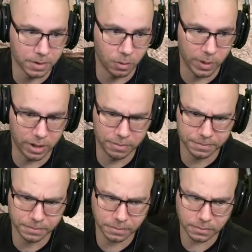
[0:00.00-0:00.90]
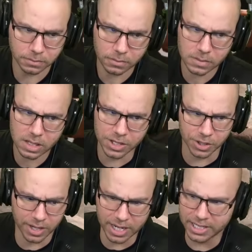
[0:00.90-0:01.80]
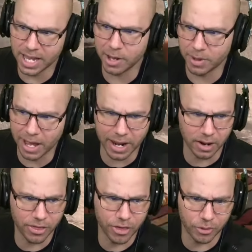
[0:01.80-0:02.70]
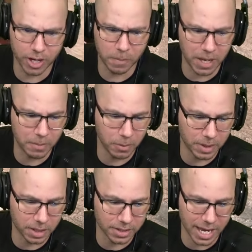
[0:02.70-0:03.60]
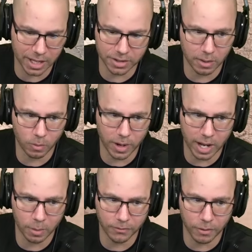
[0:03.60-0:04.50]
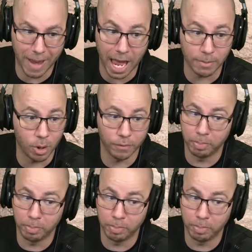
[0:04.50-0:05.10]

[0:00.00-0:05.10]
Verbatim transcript: Weird. So he's dead. We're now down to 3 people because Anderson went in for a bad move.